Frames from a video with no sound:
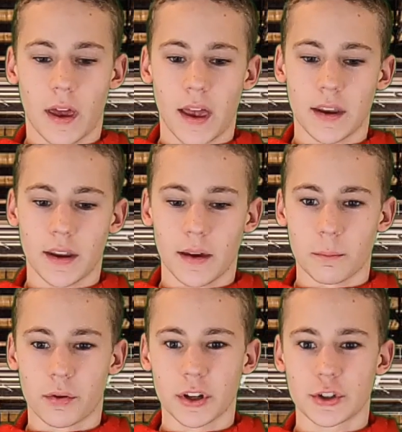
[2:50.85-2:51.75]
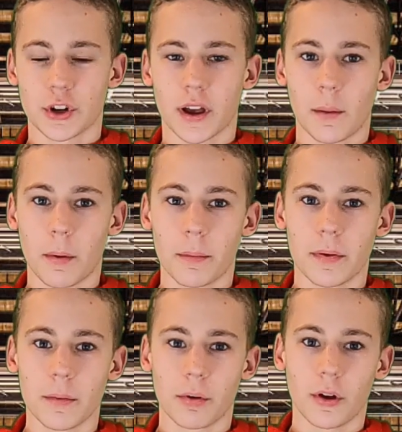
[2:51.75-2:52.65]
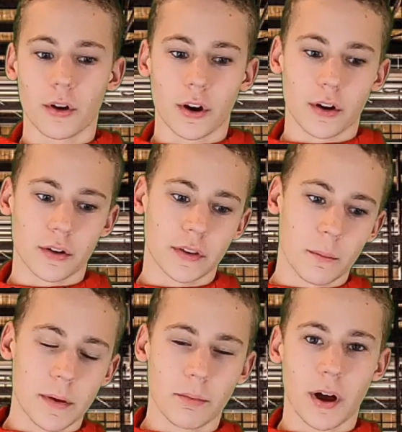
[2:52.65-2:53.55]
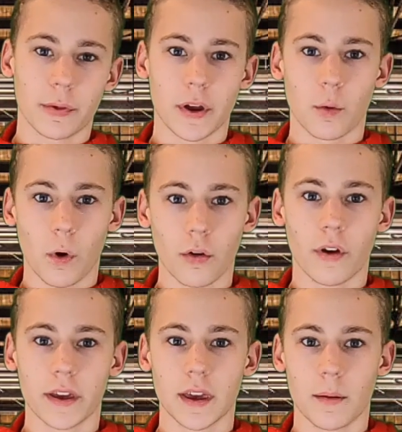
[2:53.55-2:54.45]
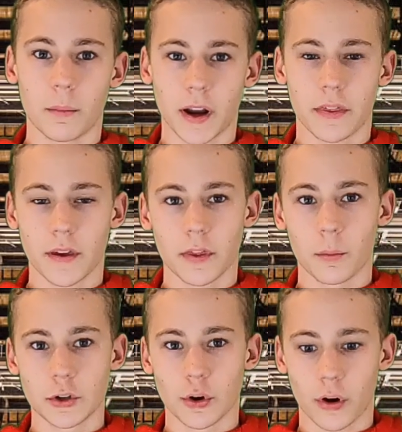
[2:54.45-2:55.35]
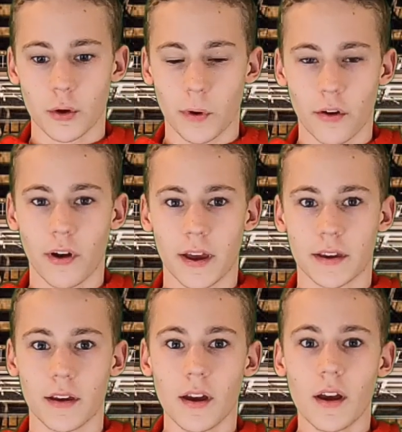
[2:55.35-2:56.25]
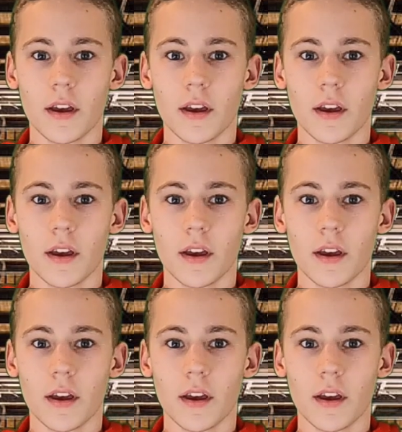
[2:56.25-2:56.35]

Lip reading: and I'm pretty sure a couple people or some people out there won't like it, but I think the majority will like